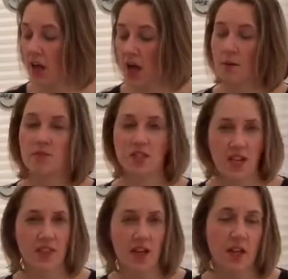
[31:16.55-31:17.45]
to
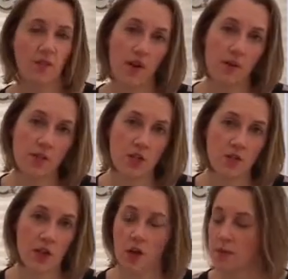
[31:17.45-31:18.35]
say thank you very much
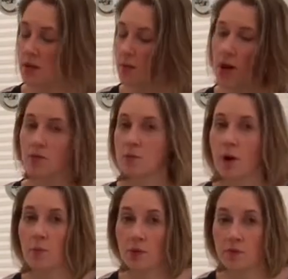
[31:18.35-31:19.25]
for coming. You might want to
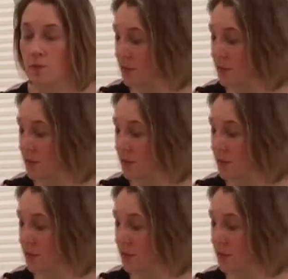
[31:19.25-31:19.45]
pop one of your